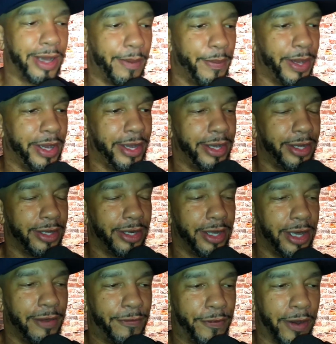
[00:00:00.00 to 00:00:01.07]
I mean,
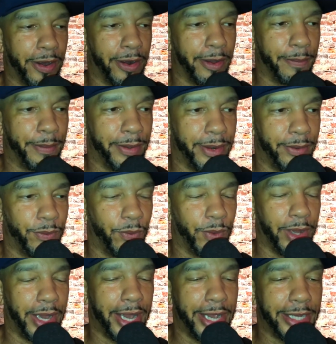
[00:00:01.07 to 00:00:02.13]
he fought up in
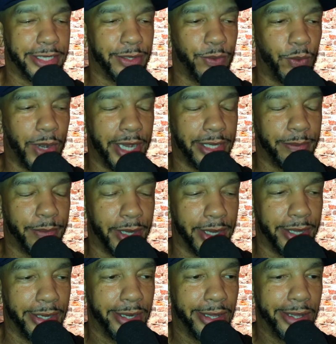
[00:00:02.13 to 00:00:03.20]
age and weight,
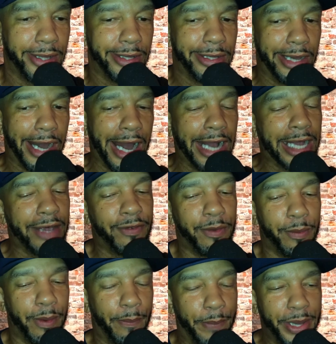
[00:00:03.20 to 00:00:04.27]
but I give
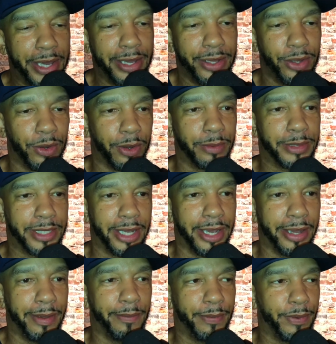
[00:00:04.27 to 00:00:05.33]
him a B, you know what I'm
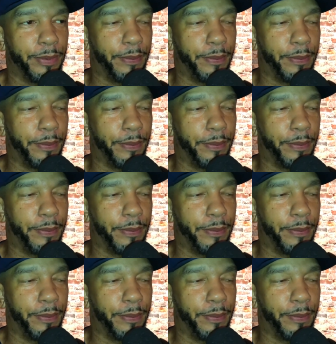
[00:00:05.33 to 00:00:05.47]
saying?